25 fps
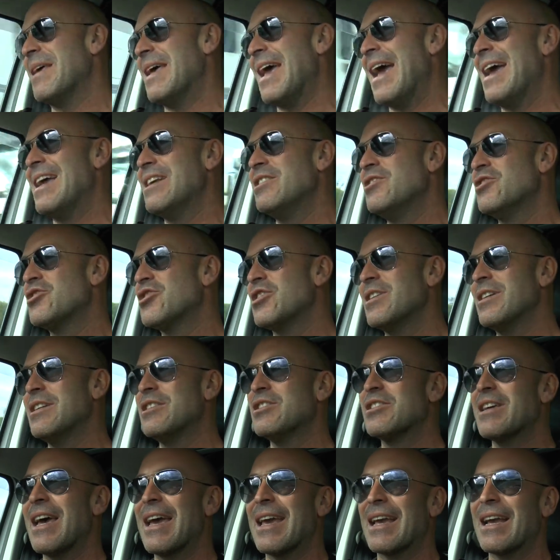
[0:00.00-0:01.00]

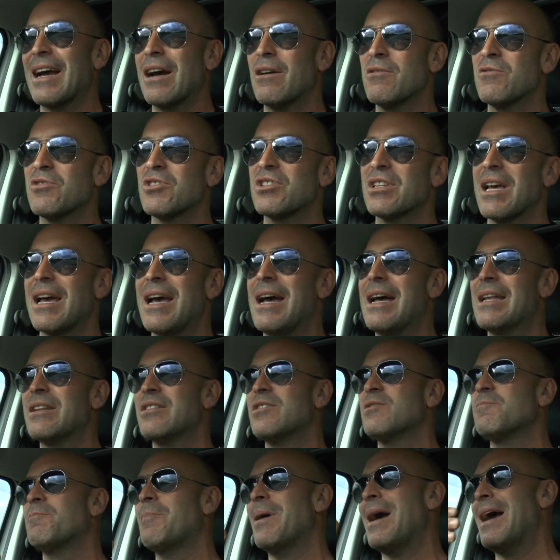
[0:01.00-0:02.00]
engines, echo
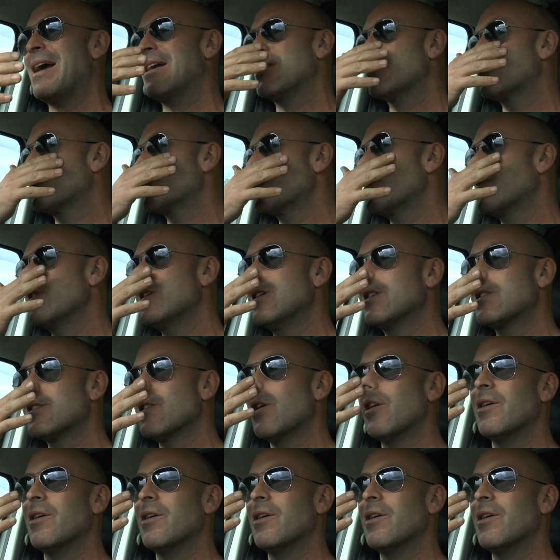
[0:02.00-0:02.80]
sounders, batteries,